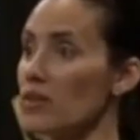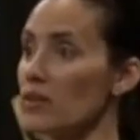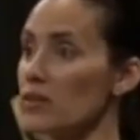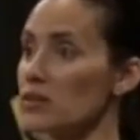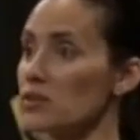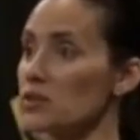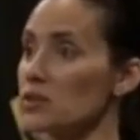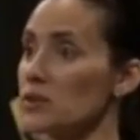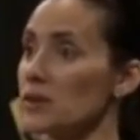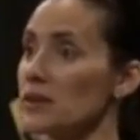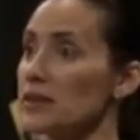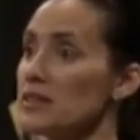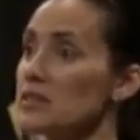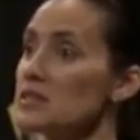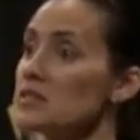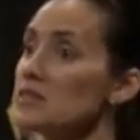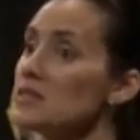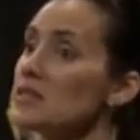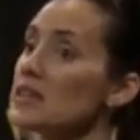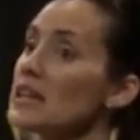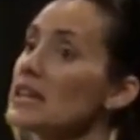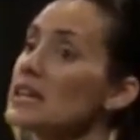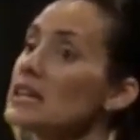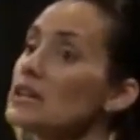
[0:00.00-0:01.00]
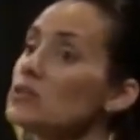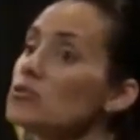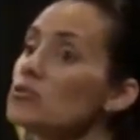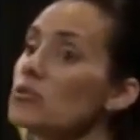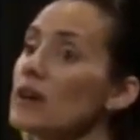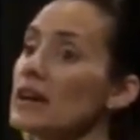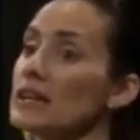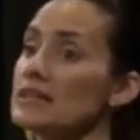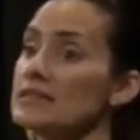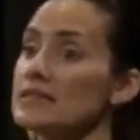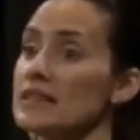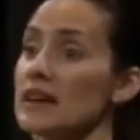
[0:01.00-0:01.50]
while they're doing this, and they
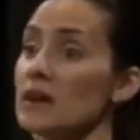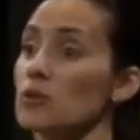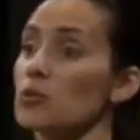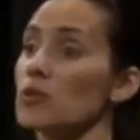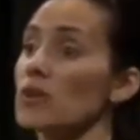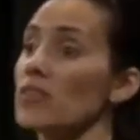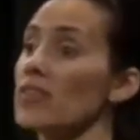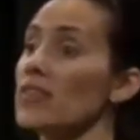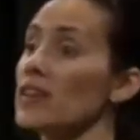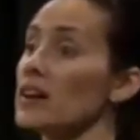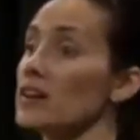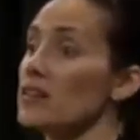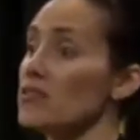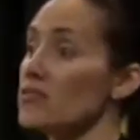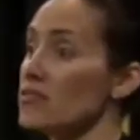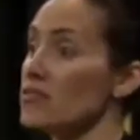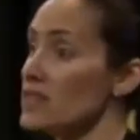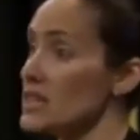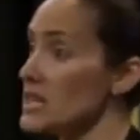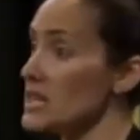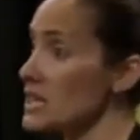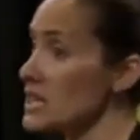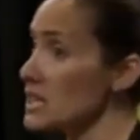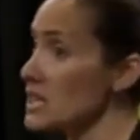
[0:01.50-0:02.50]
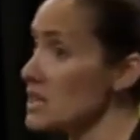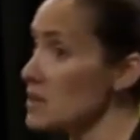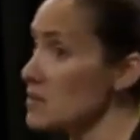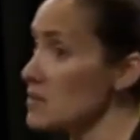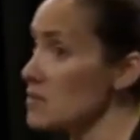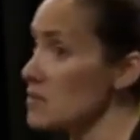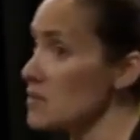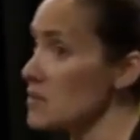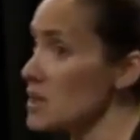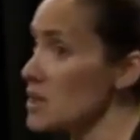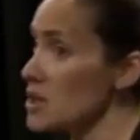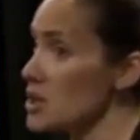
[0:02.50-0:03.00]
can write down what they're
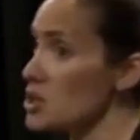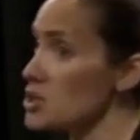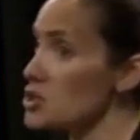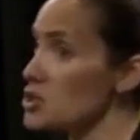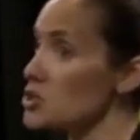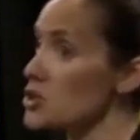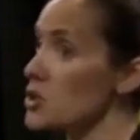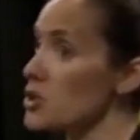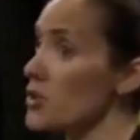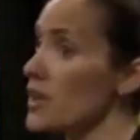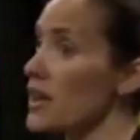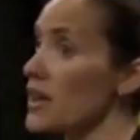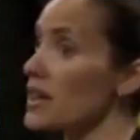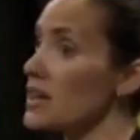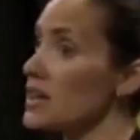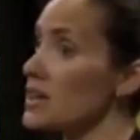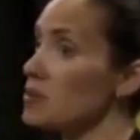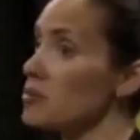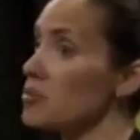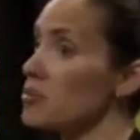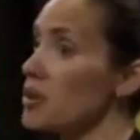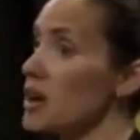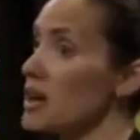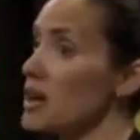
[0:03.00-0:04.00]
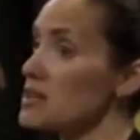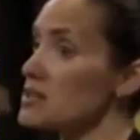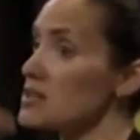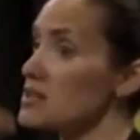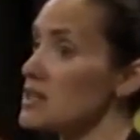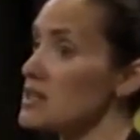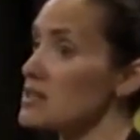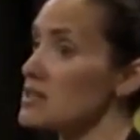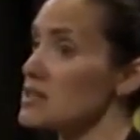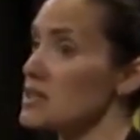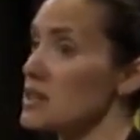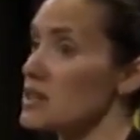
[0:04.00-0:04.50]
feeling so they can
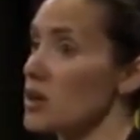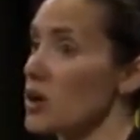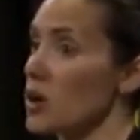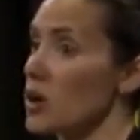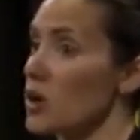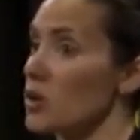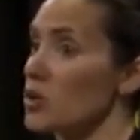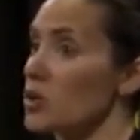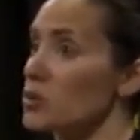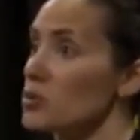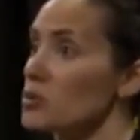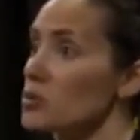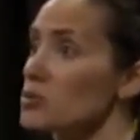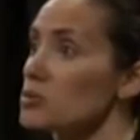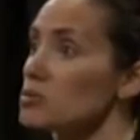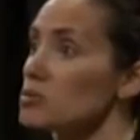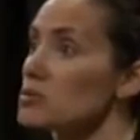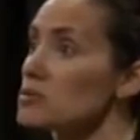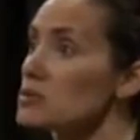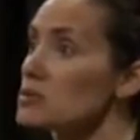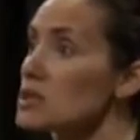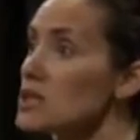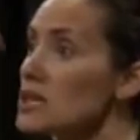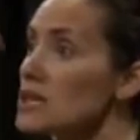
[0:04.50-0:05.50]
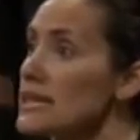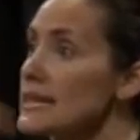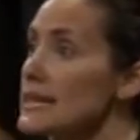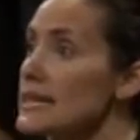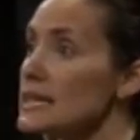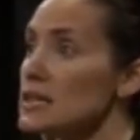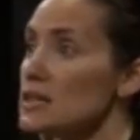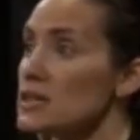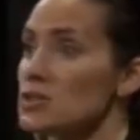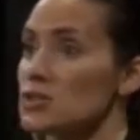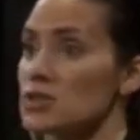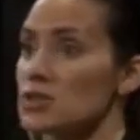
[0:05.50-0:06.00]
process their own
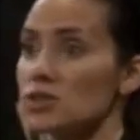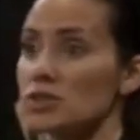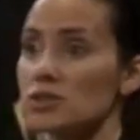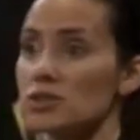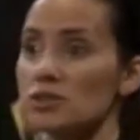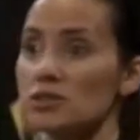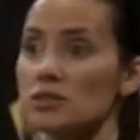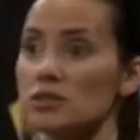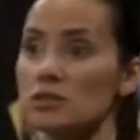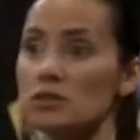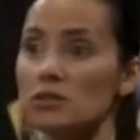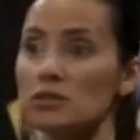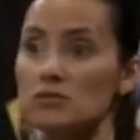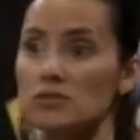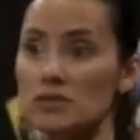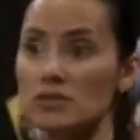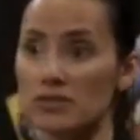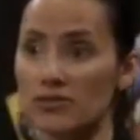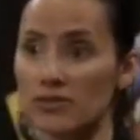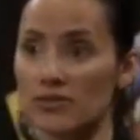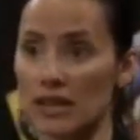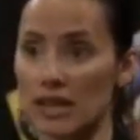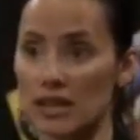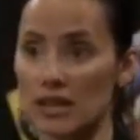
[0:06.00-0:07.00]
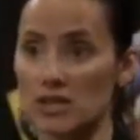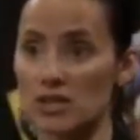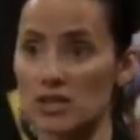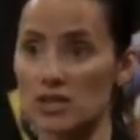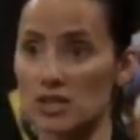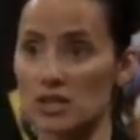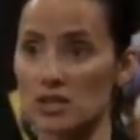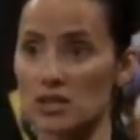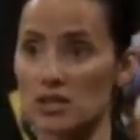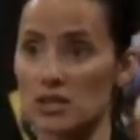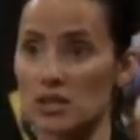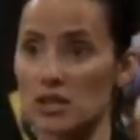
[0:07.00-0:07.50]
internal
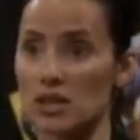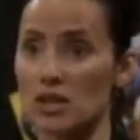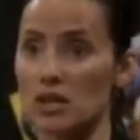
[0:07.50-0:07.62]
reflection,